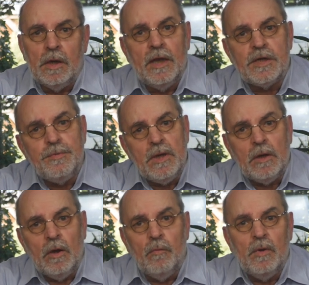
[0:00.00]
Next
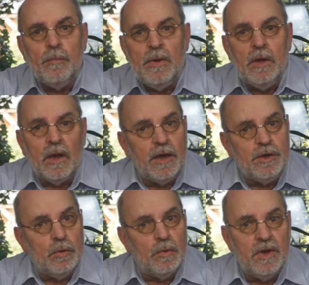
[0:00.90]
week will be like
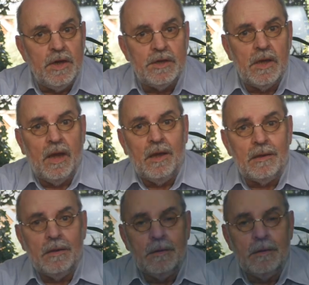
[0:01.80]
the old days again.